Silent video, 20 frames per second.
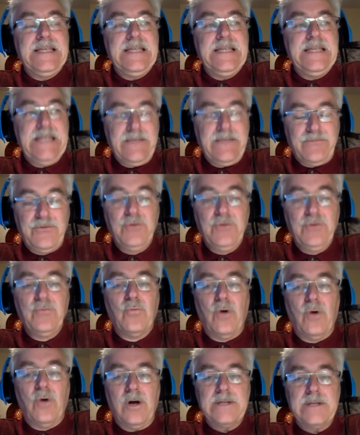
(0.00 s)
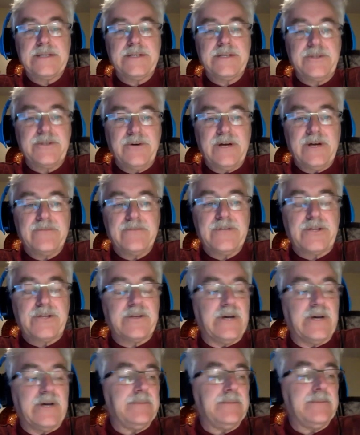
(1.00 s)
if you want and you have the
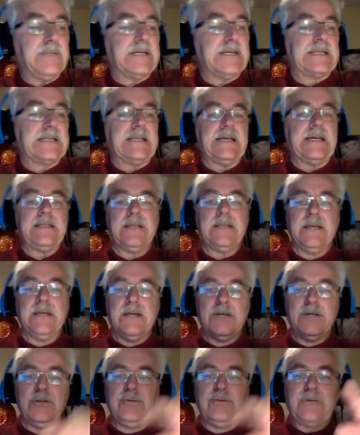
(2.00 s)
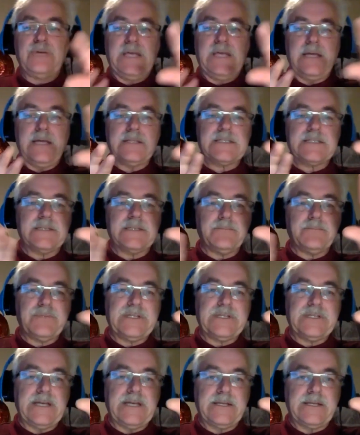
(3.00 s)
time like that, you can simply
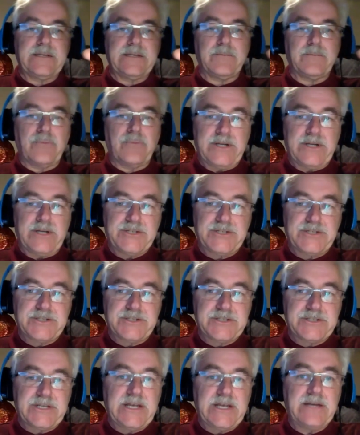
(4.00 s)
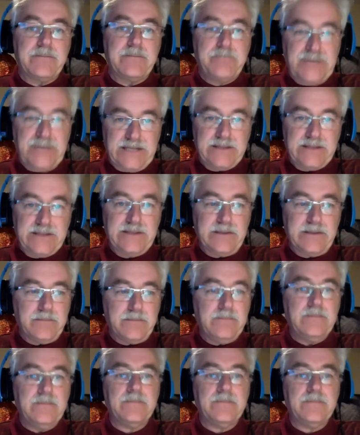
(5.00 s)
take the branches and bend them,